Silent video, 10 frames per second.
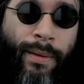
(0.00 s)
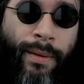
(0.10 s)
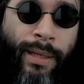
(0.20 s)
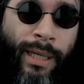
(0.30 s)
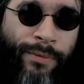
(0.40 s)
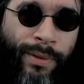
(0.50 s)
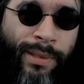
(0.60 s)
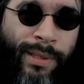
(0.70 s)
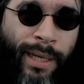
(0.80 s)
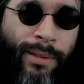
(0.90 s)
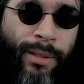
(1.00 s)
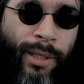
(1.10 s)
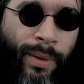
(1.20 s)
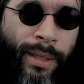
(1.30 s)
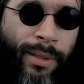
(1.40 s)
Even said,
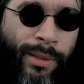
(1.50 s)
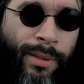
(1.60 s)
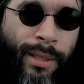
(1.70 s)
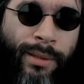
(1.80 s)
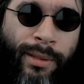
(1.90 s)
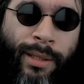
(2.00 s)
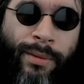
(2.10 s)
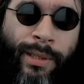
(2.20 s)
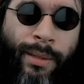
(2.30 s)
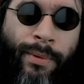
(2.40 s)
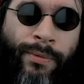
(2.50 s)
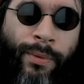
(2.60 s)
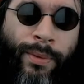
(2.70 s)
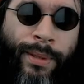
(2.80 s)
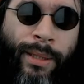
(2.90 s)
it doesn't excuse it before
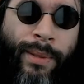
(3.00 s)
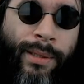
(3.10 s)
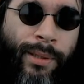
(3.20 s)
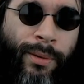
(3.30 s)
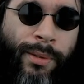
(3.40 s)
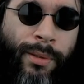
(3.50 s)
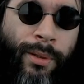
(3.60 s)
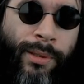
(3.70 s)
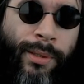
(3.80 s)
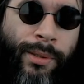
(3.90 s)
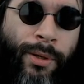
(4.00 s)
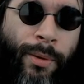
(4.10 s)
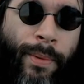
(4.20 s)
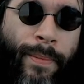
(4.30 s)
the thing, but he still lost his job.